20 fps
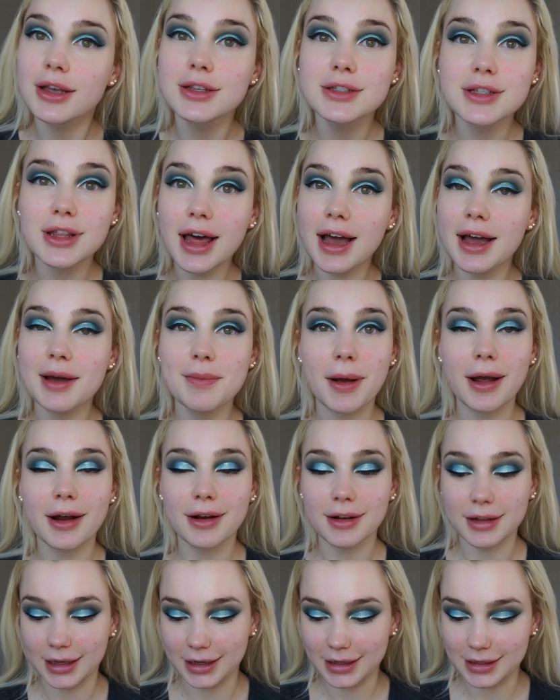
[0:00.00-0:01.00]
So that
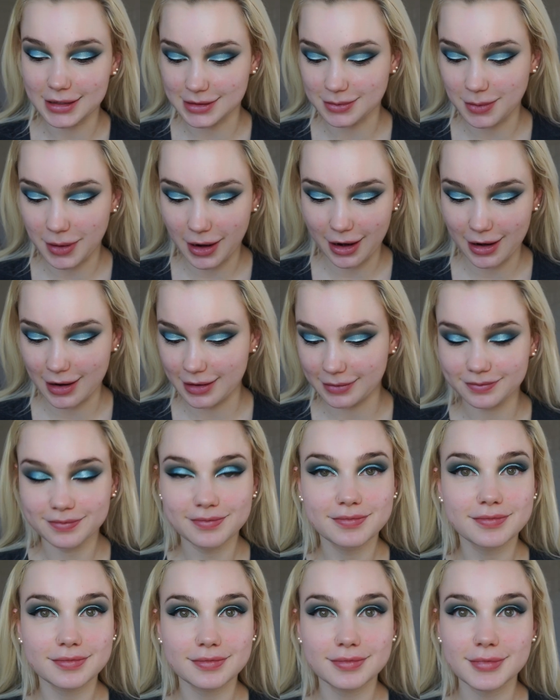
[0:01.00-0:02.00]
apparently is where
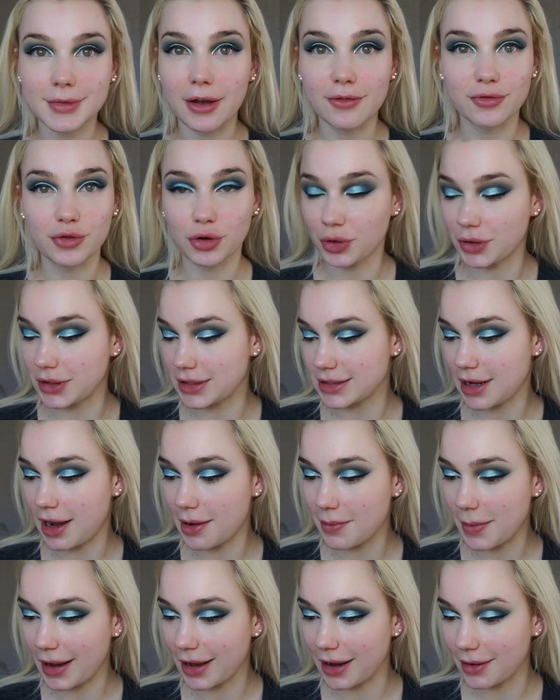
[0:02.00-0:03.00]
I've drawn this
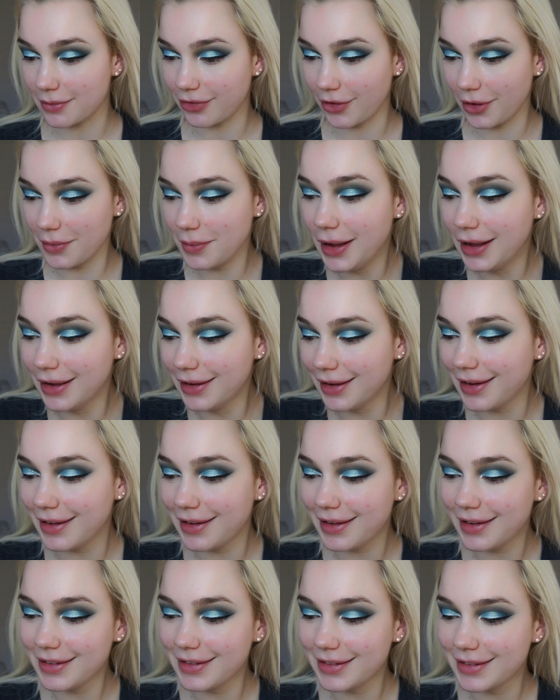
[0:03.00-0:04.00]
eye makeup from.
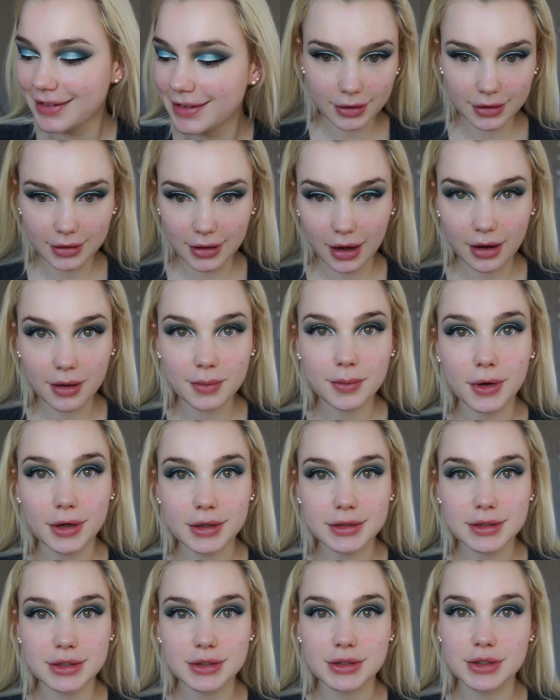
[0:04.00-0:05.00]
Now I'm
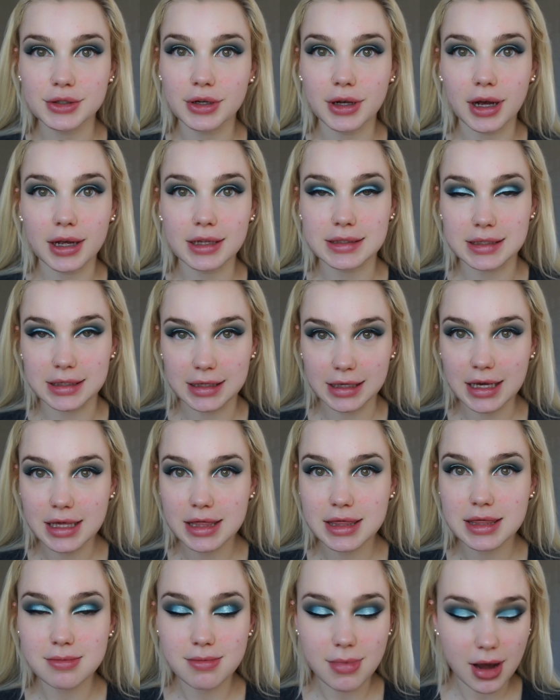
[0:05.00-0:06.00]
going to do
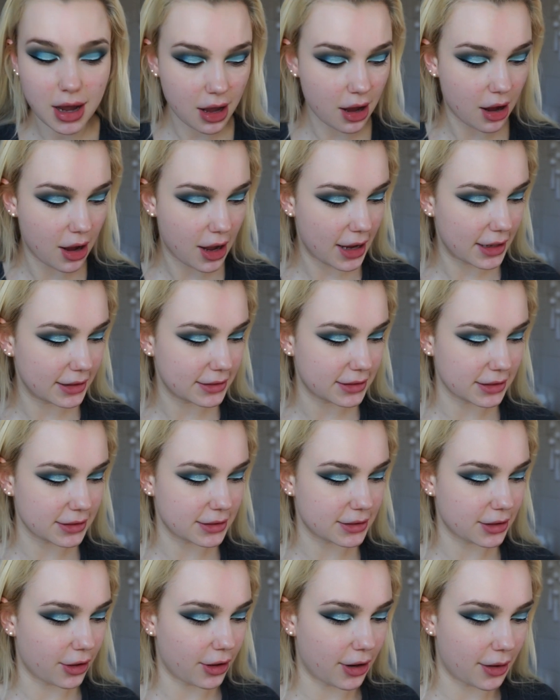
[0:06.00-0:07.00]
underneath my eyes,
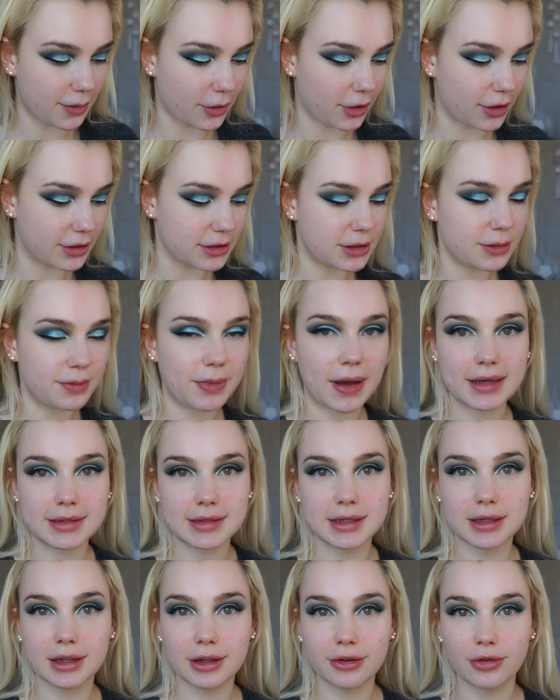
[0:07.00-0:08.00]
so I'm going to
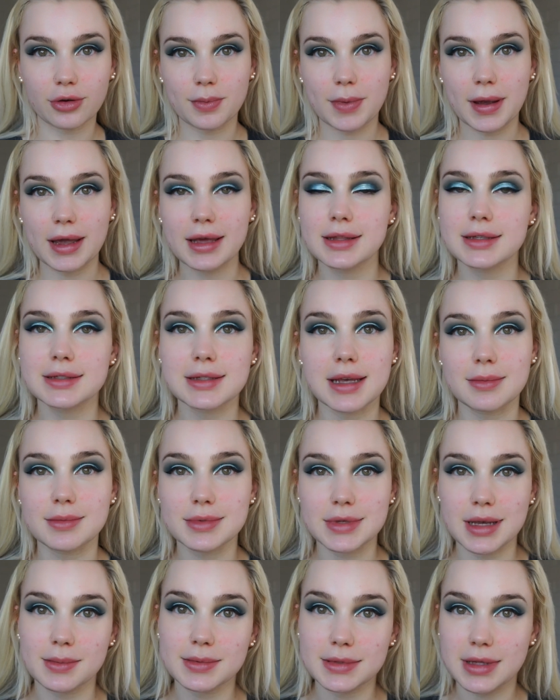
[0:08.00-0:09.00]
basically repeat the same
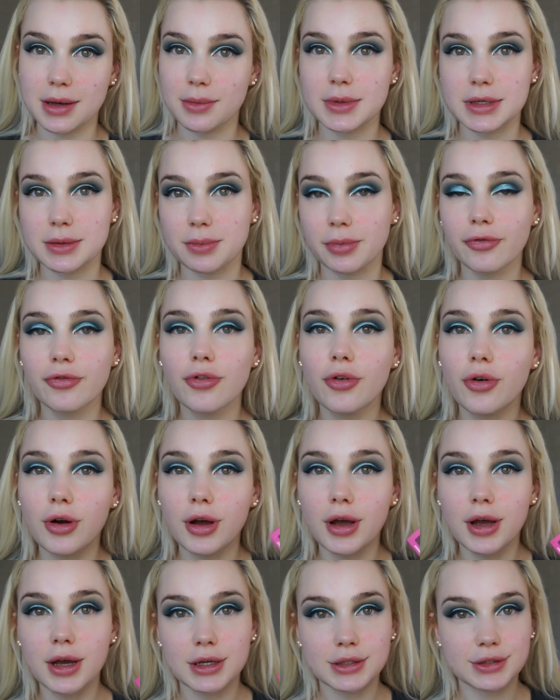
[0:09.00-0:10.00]
steps that we did before.